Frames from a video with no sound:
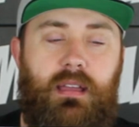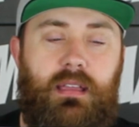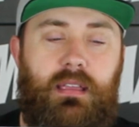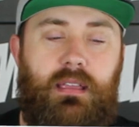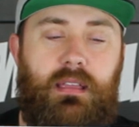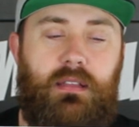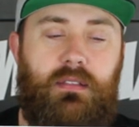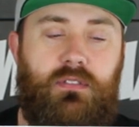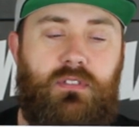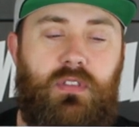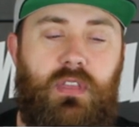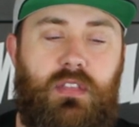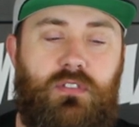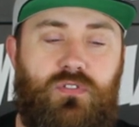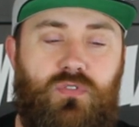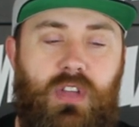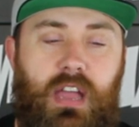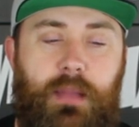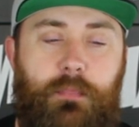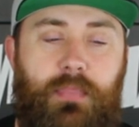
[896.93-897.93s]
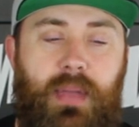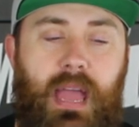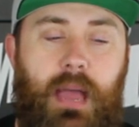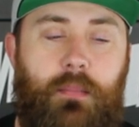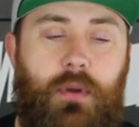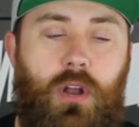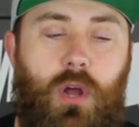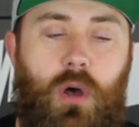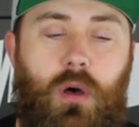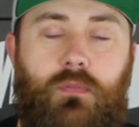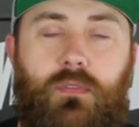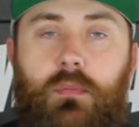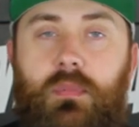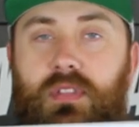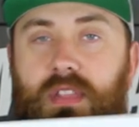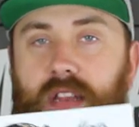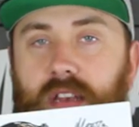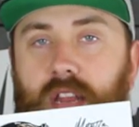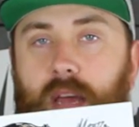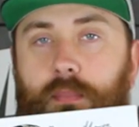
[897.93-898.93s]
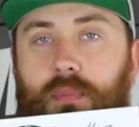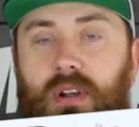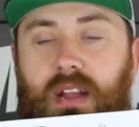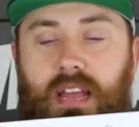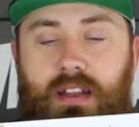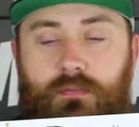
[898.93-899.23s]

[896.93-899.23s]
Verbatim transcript: he ins inscribed BAM on all of them and then numbered